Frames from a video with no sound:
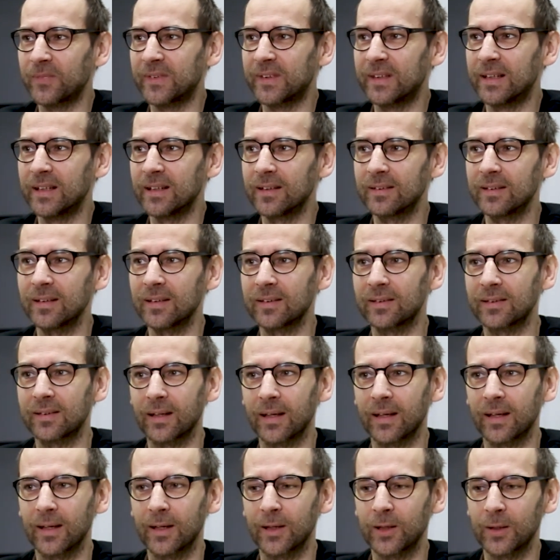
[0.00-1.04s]

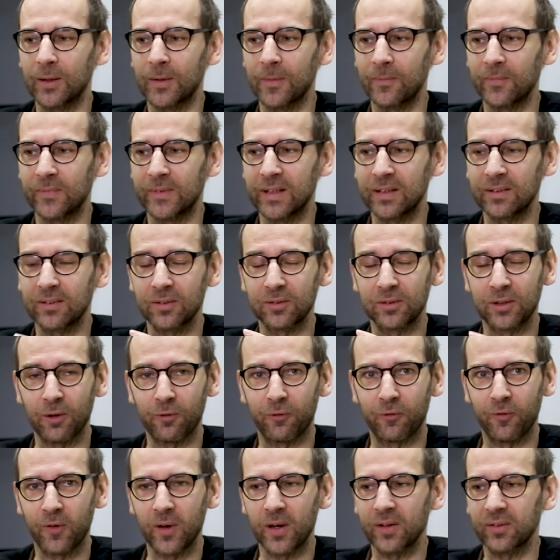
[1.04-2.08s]
This is the
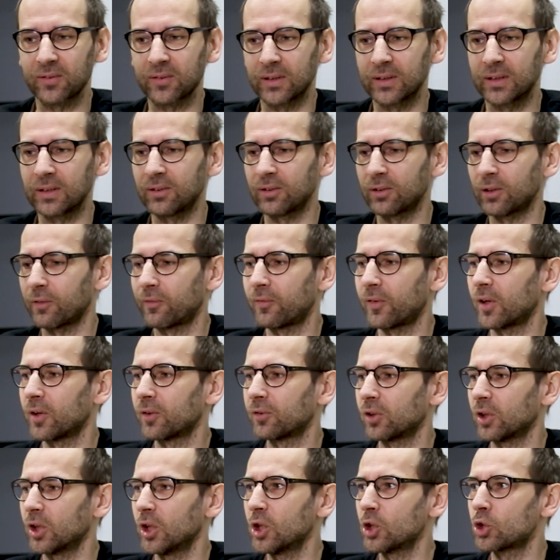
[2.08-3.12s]

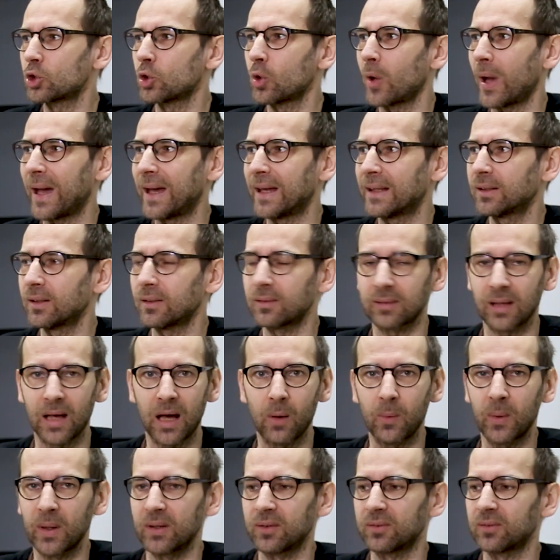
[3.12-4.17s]
first issue, and this is
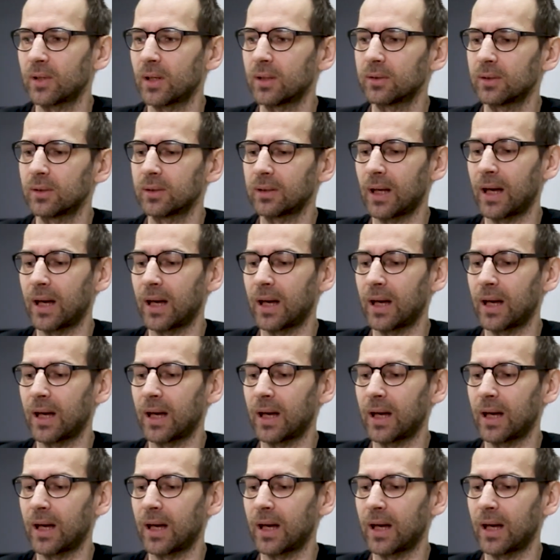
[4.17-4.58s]
how I started.